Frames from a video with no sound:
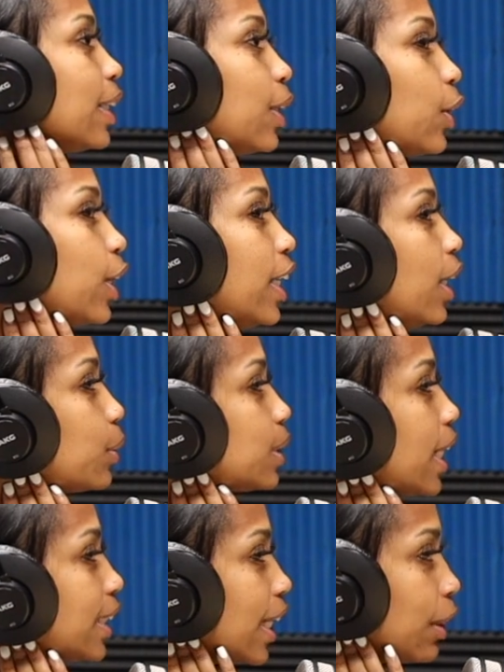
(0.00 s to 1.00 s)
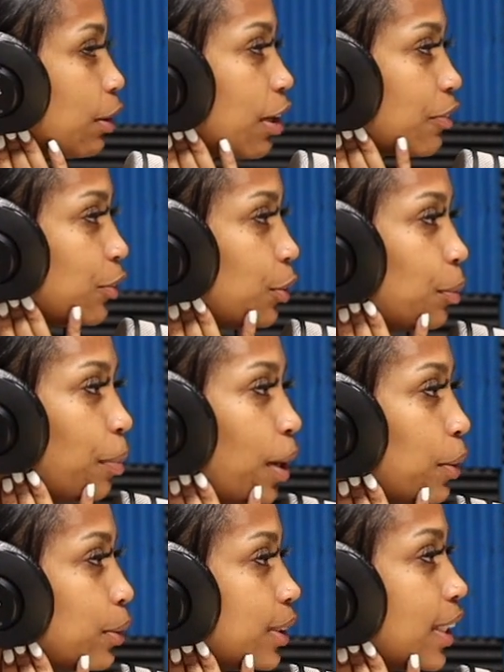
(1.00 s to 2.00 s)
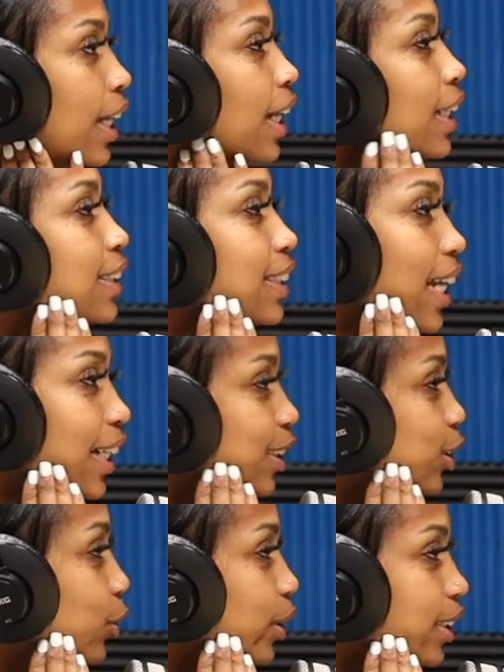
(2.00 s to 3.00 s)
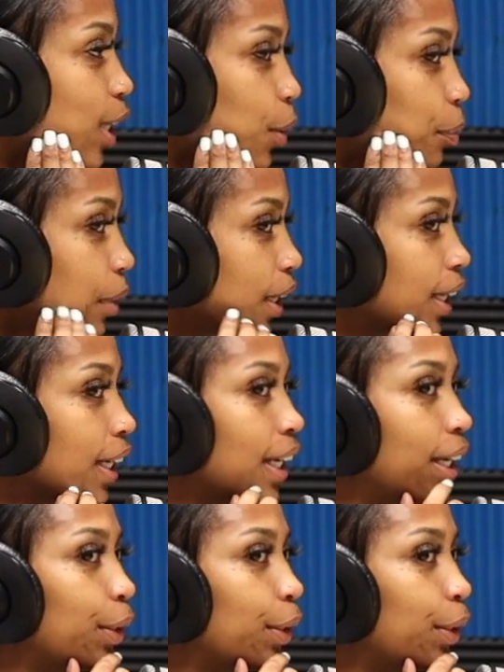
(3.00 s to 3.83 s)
little. It don't take that long for you to post, say the store is open.